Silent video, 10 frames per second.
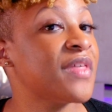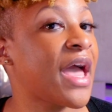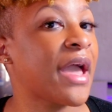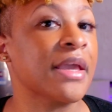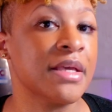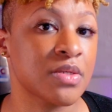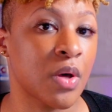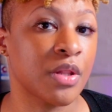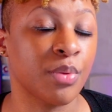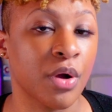of that is
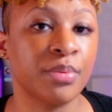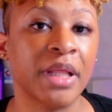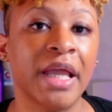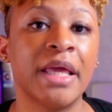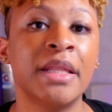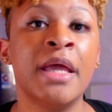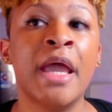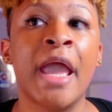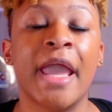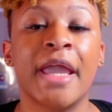on the pro plan,
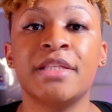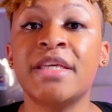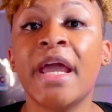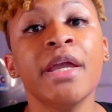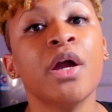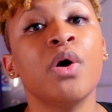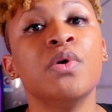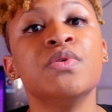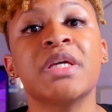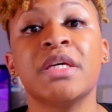and
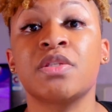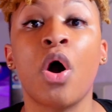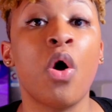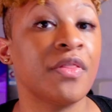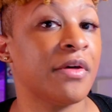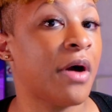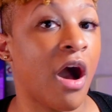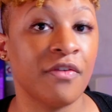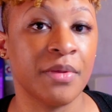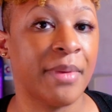Tango's is on the
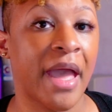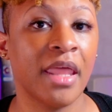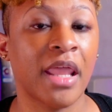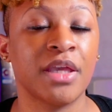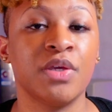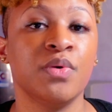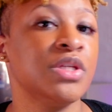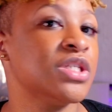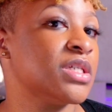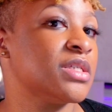off the bat. Like, you
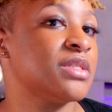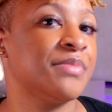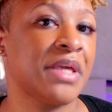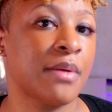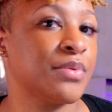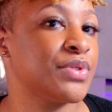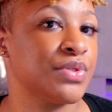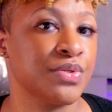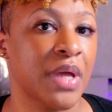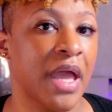can just be able
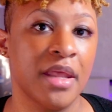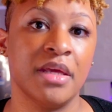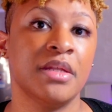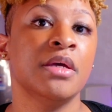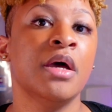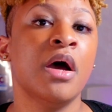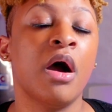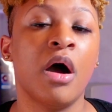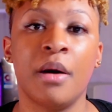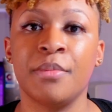to edit
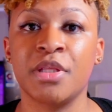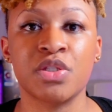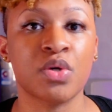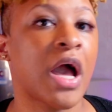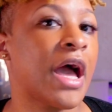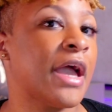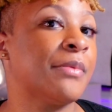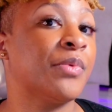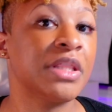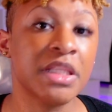on the
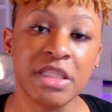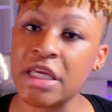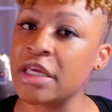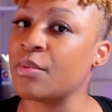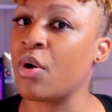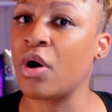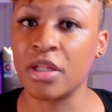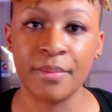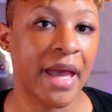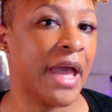Scribe with the team on
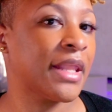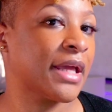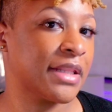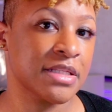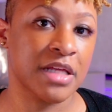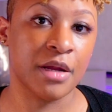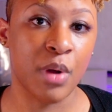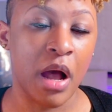the bat. Like, that's not a